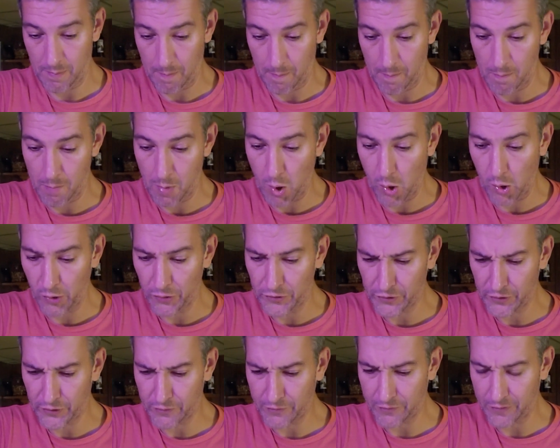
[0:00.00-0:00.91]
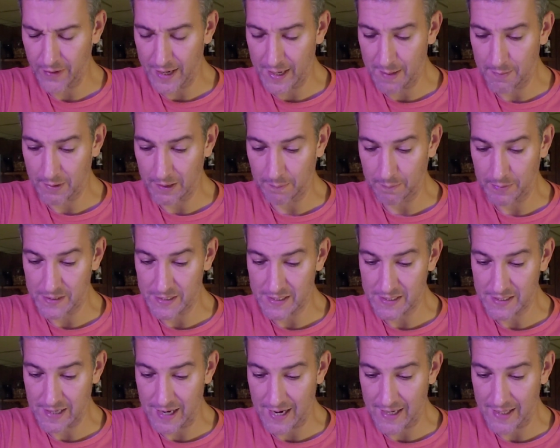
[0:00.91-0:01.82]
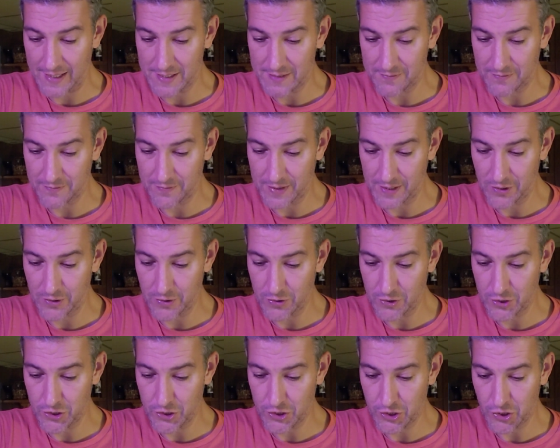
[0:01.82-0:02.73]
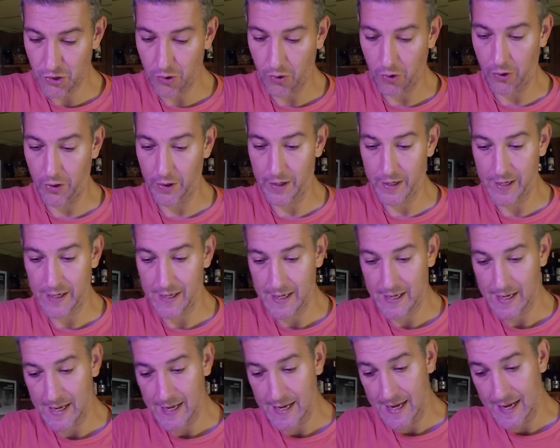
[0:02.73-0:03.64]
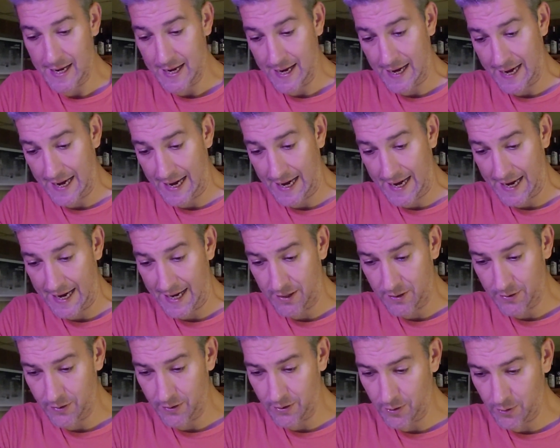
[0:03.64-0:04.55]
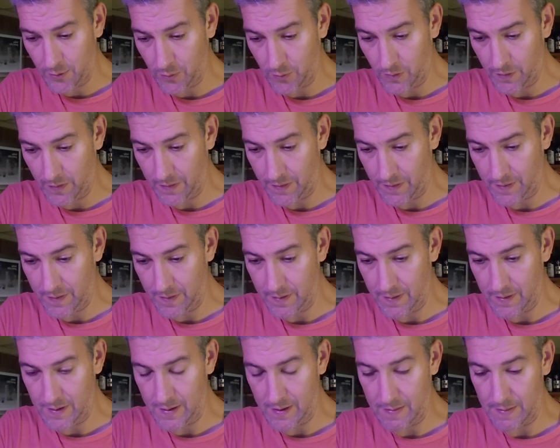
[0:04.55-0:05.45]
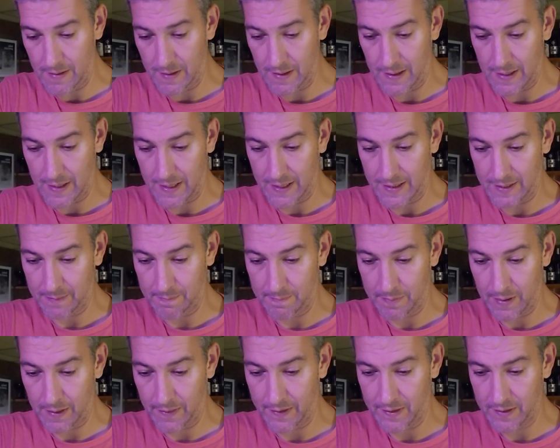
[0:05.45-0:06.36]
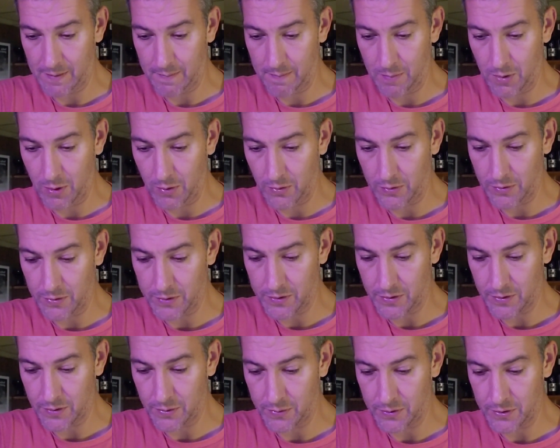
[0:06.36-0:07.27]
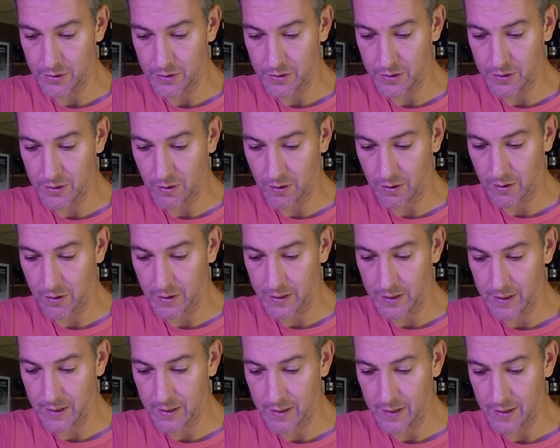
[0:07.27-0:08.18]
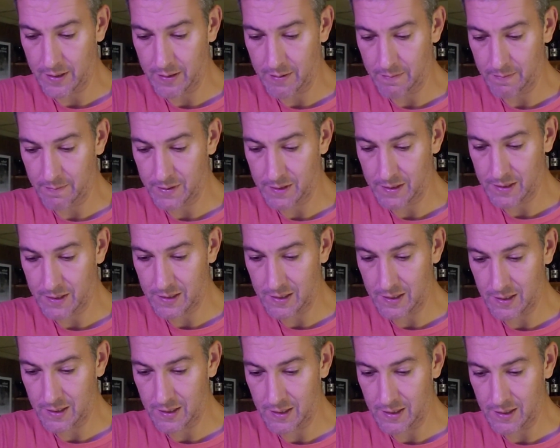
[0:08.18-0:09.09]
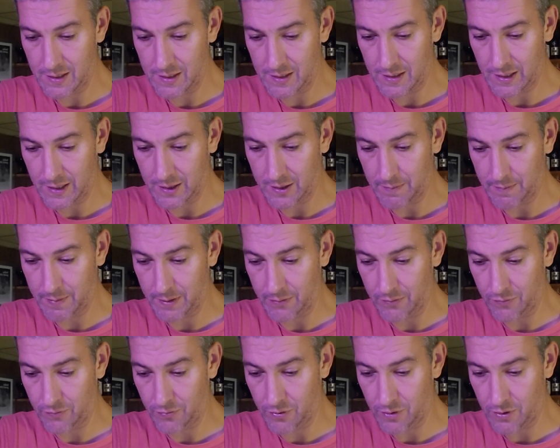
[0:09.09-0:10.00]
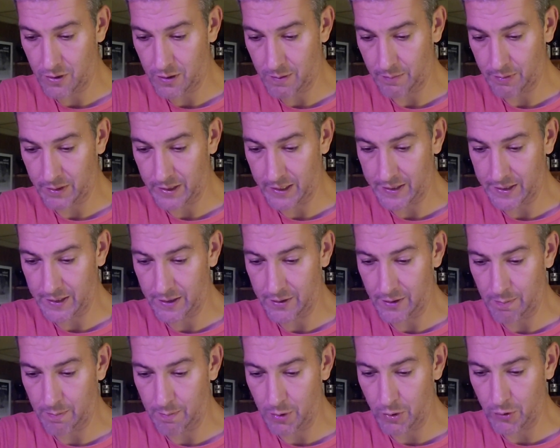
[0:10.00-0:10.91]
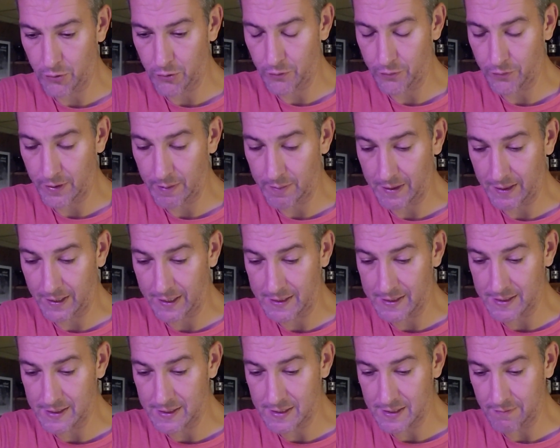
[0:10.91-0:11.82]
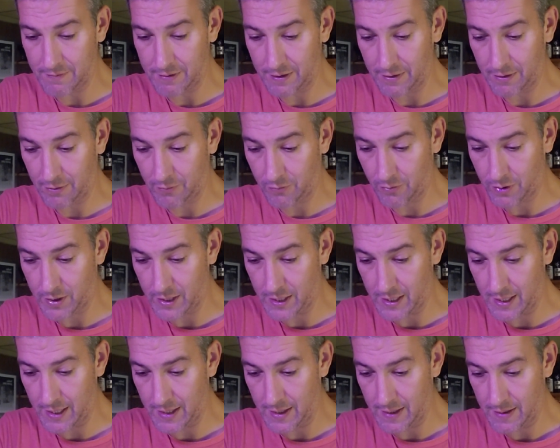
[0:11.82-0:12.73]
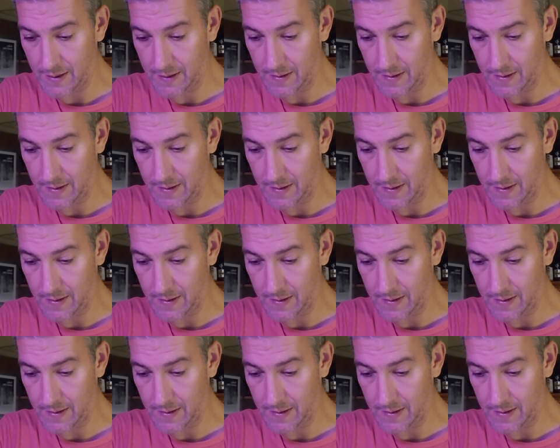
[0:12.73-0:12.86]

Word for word: Molnar Family Poseidon's Vineyard Shard. I don't know what... I think the Molnars are who started Obsidian. I could be wrong. Planted in the Molnar family in 1973.